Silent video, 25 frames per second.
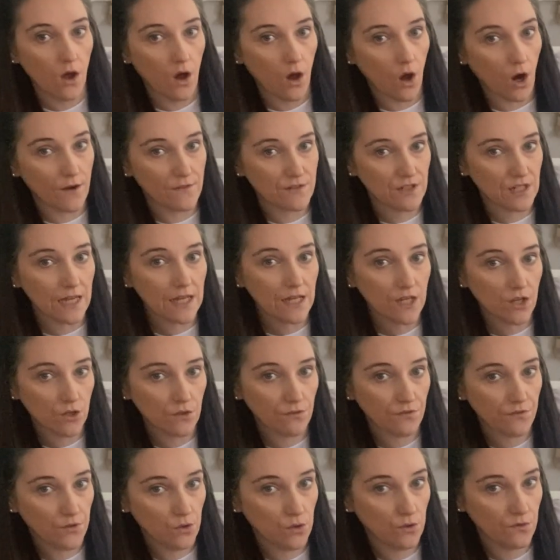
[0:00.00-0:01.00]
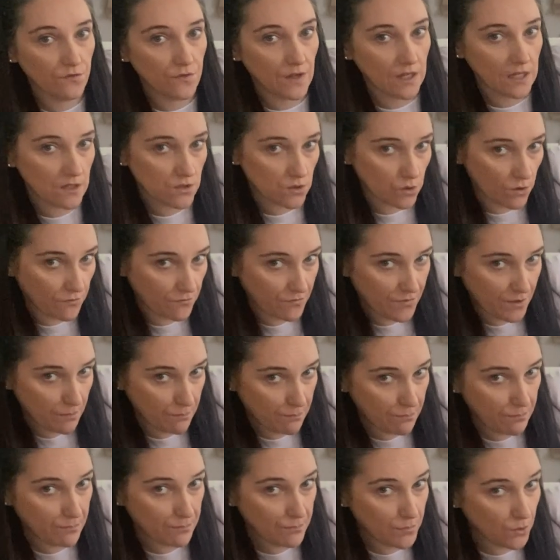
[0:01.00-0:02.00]
I've taken a few things off the
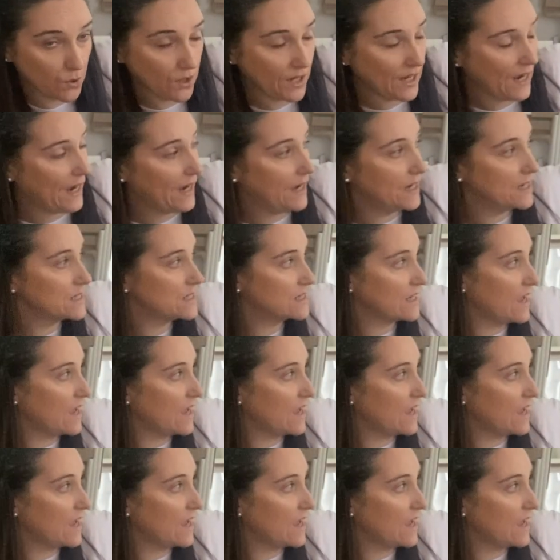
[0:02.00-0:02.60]
bookcase